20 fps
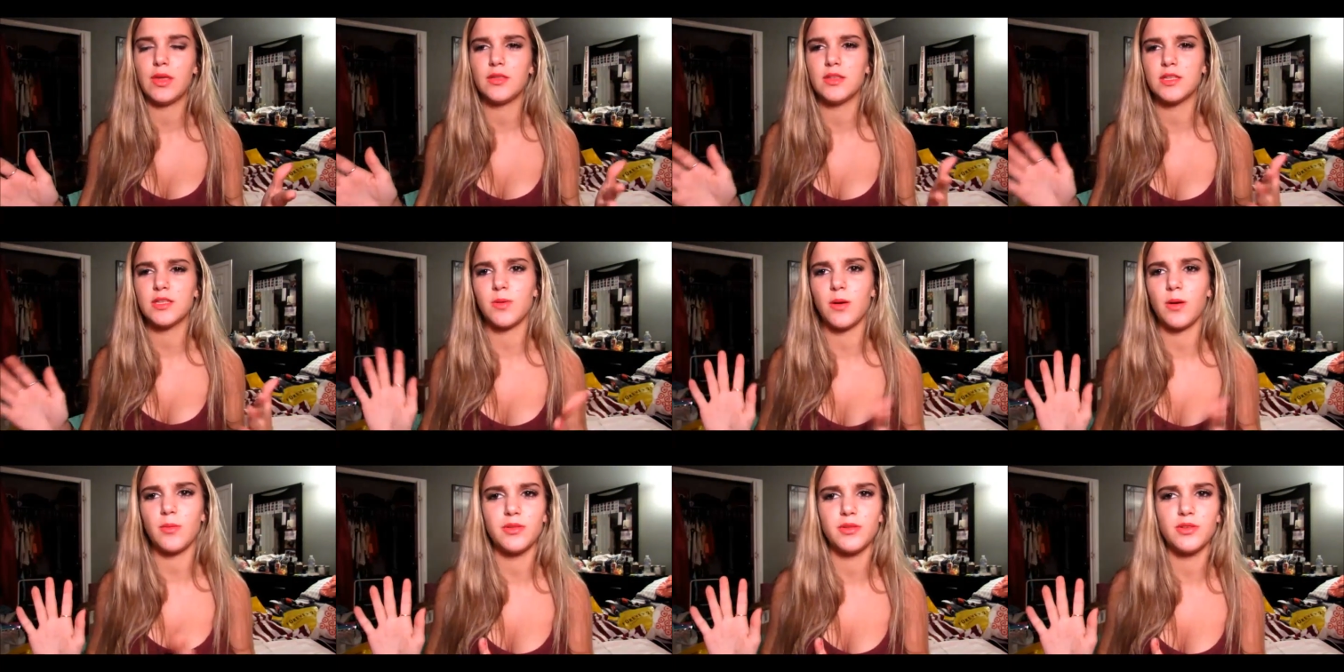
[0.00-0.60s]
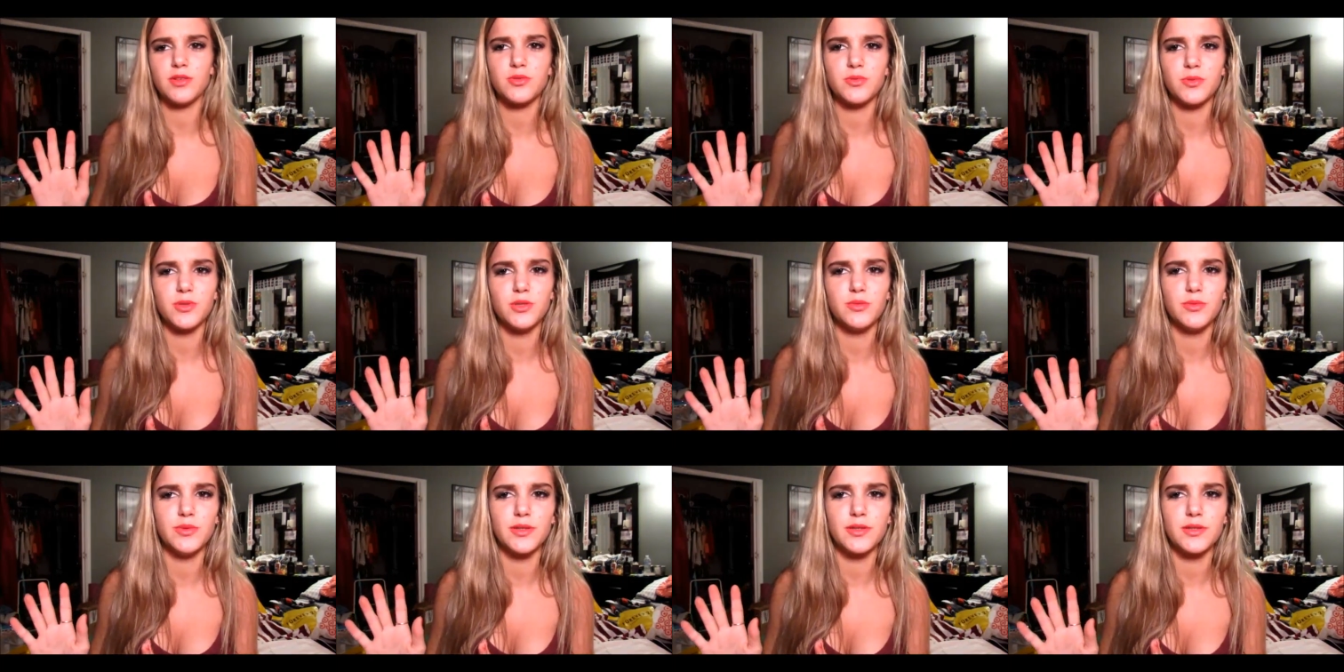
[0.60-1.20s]
like this probably looks
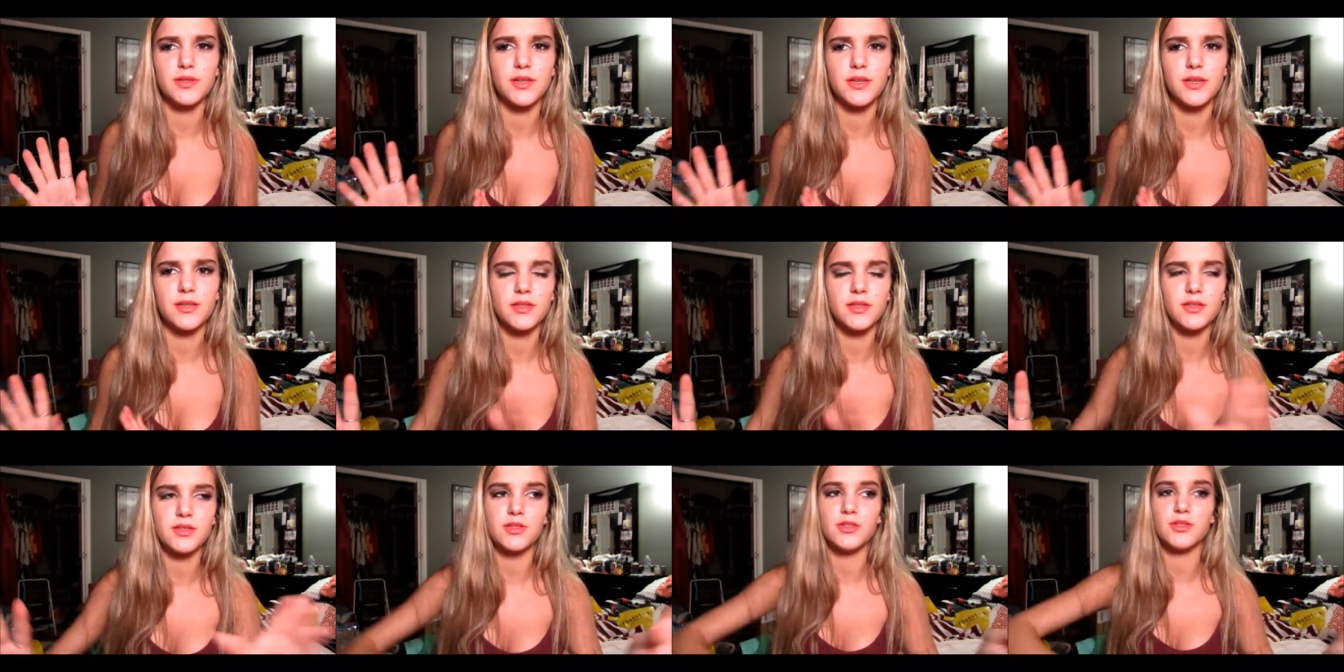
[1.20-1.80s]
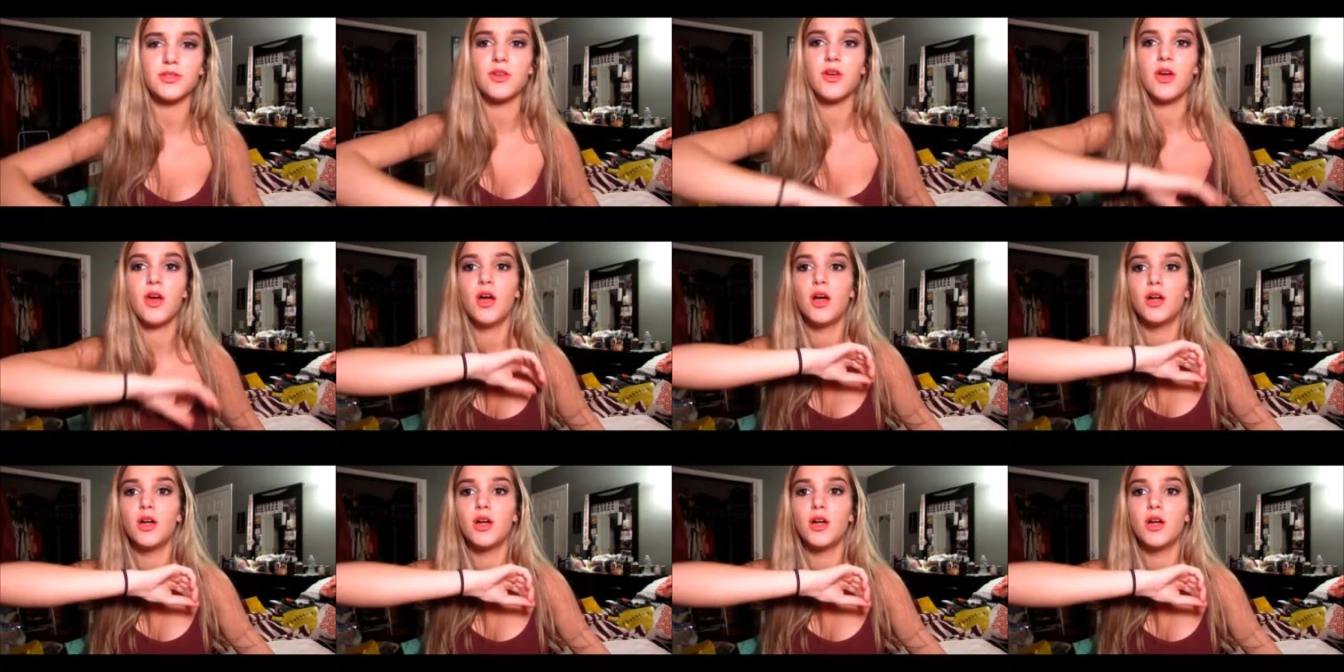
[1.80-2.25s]
really weird because this is